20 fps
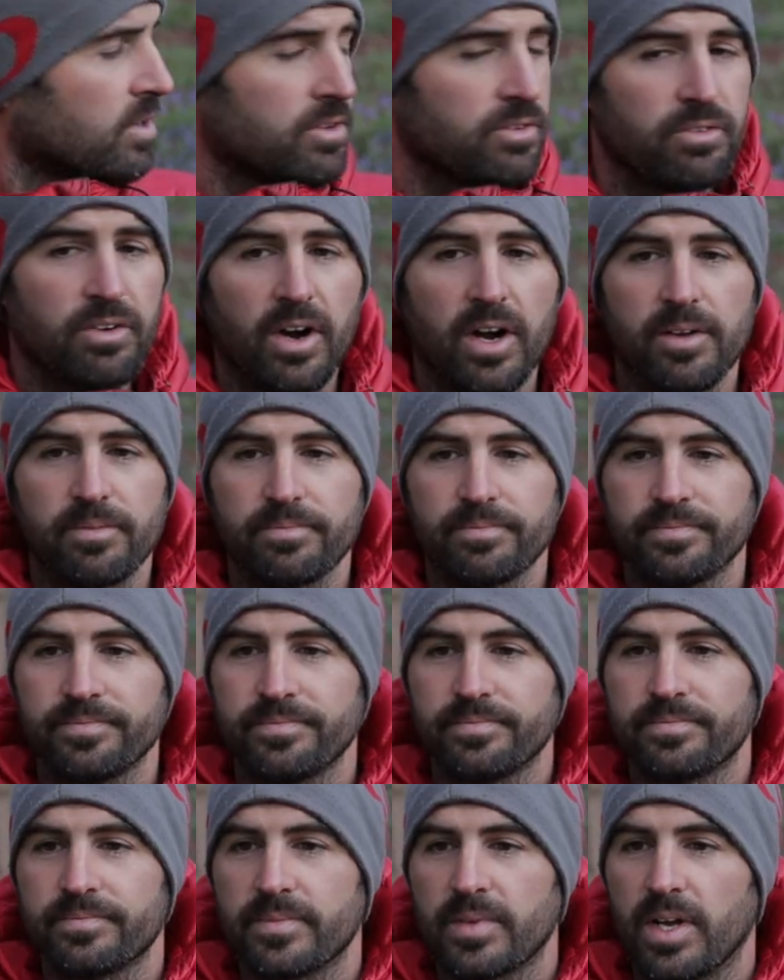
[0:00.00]
Right,
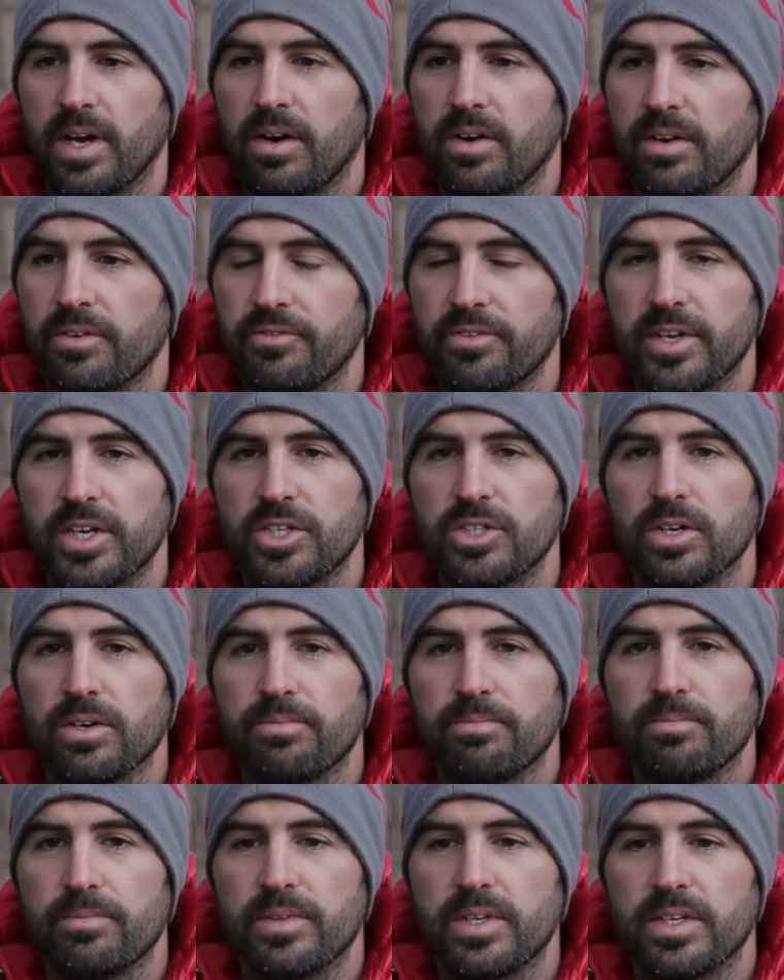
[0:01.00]
I'm going to finish
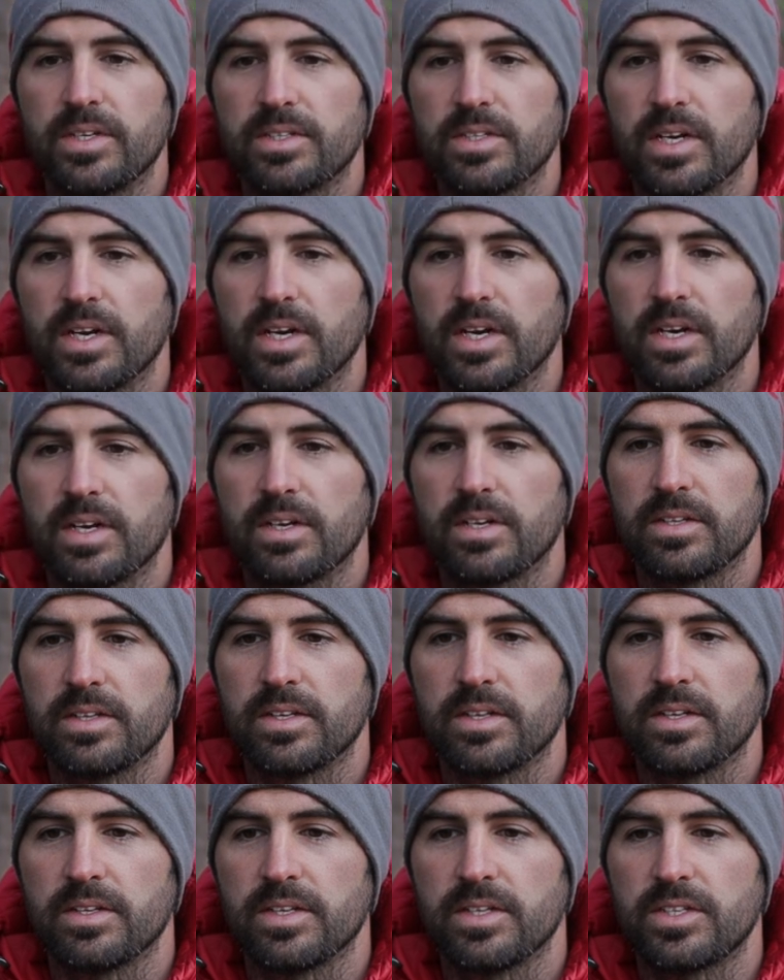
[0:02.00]
off this
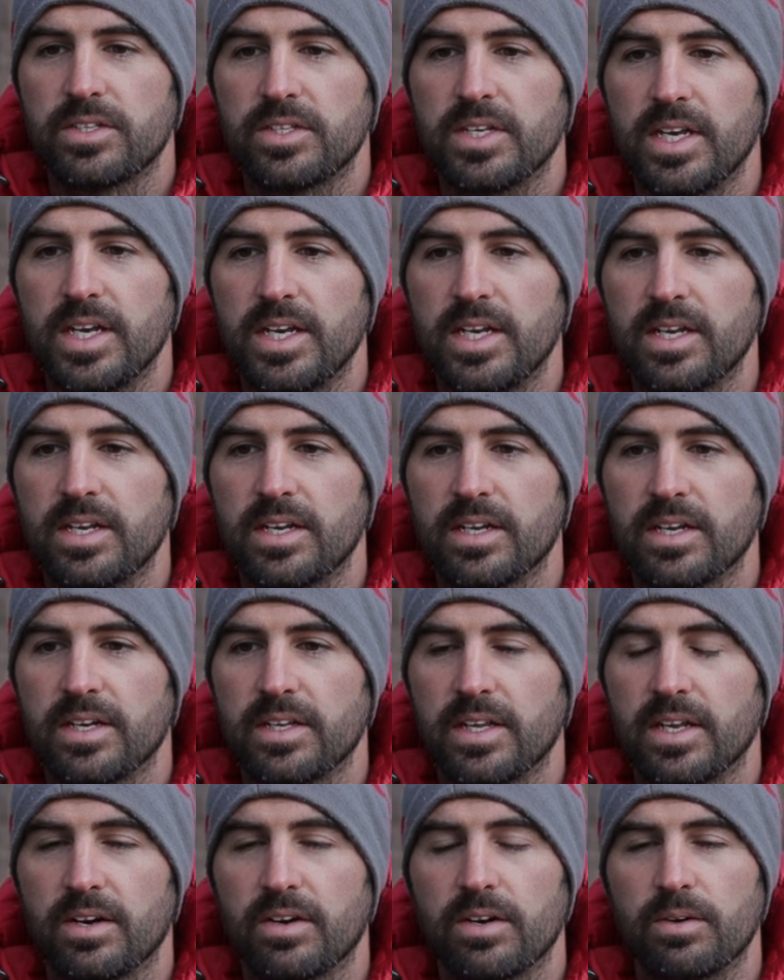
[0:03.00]
this scene
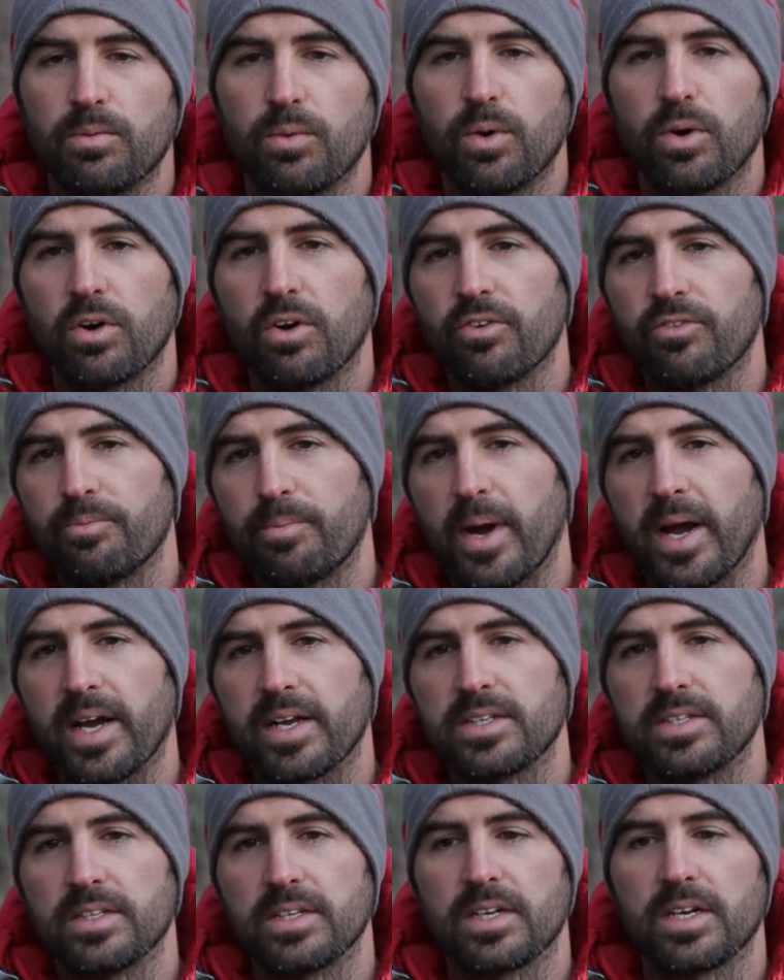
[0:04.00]
and then I'm going to walk off
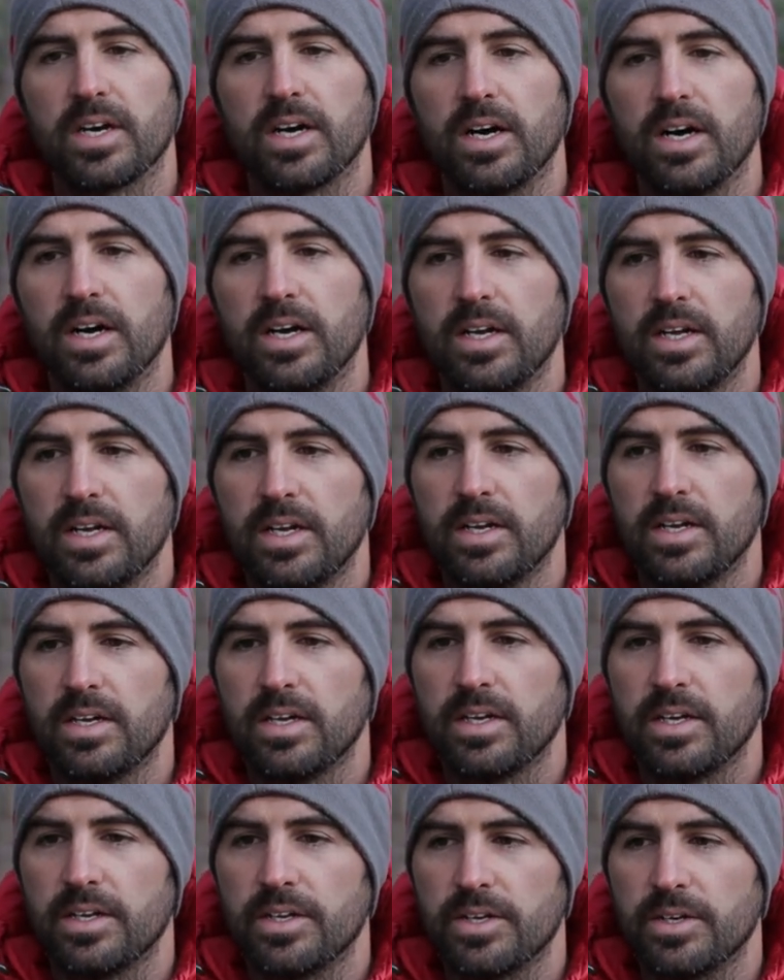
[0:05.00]
back to the car,
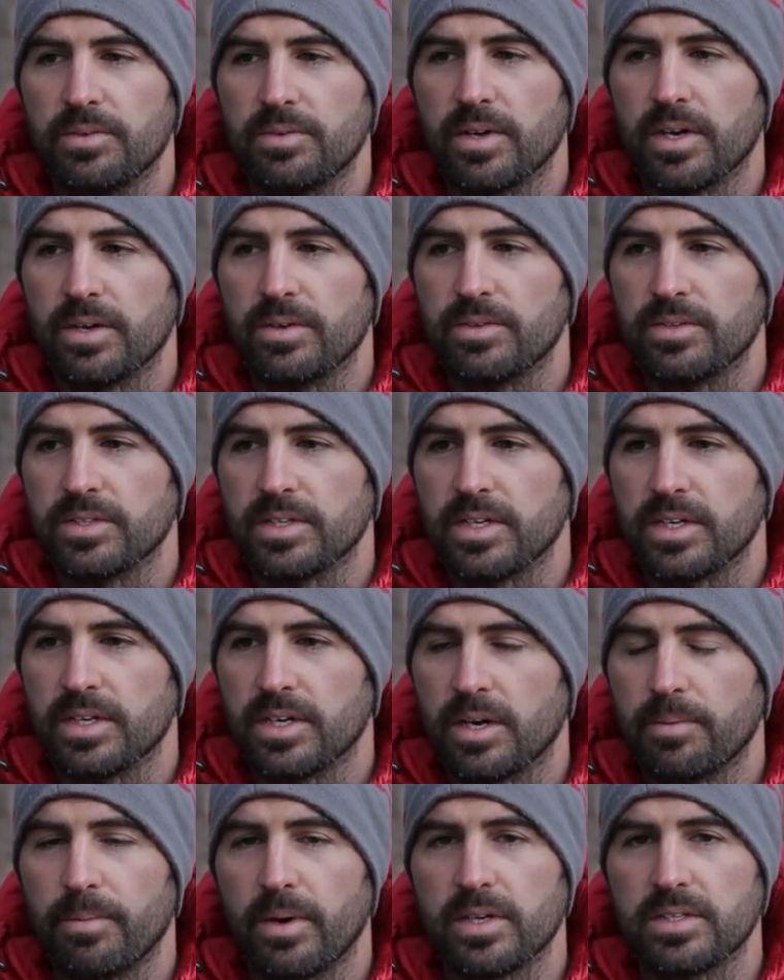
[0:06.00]
and who knows,
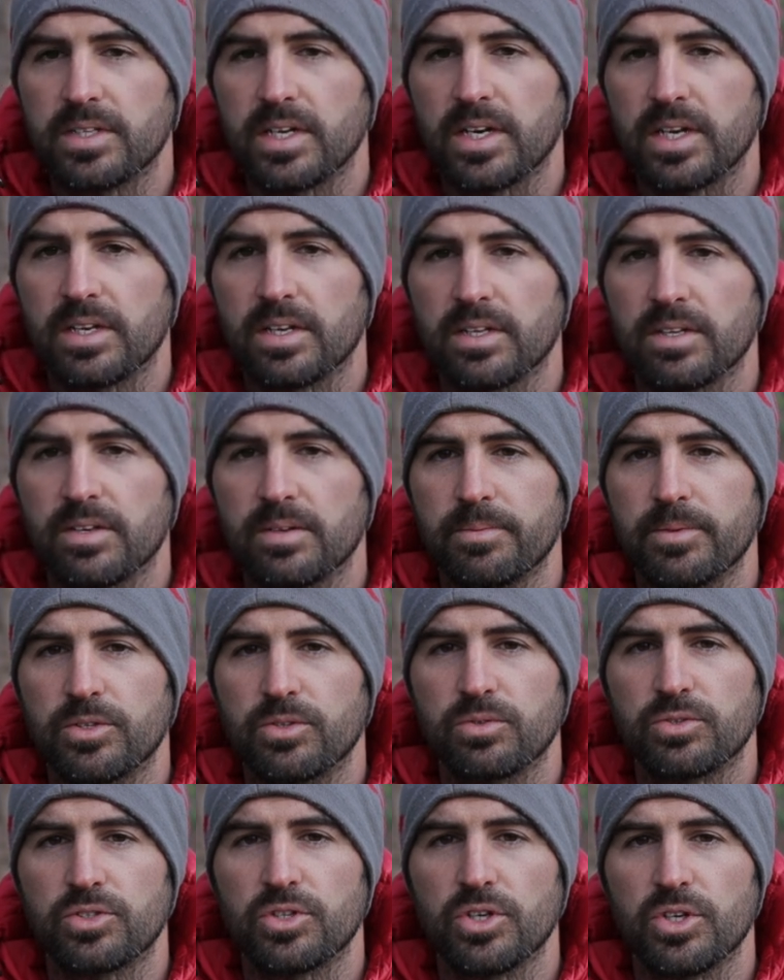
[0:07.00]
I might take another
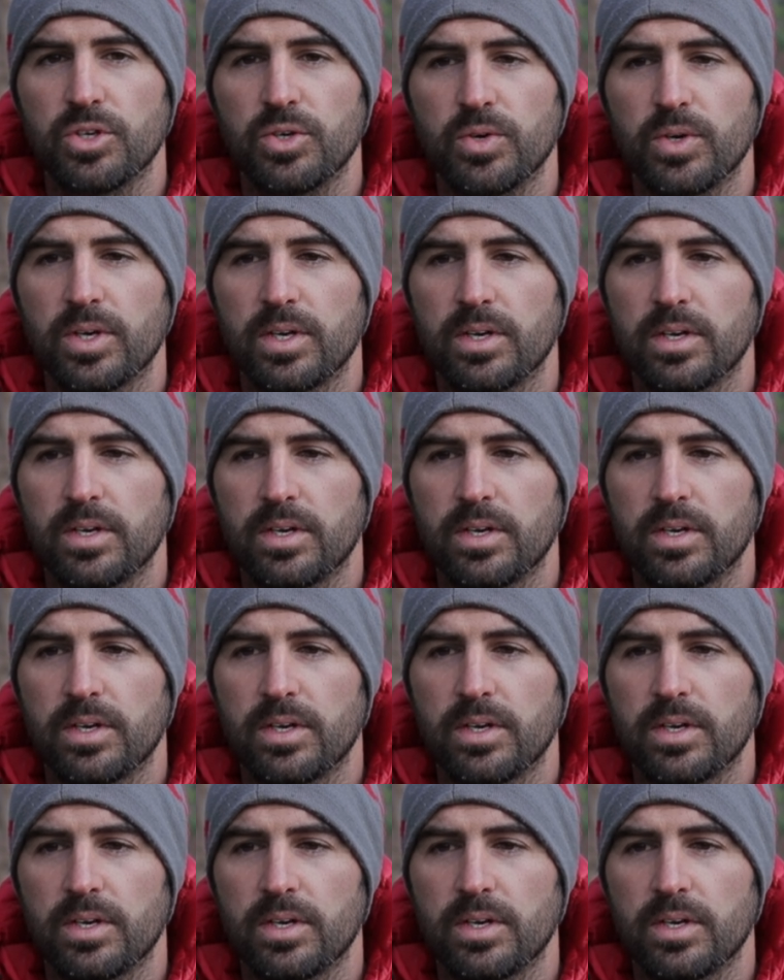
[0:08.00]
image or two.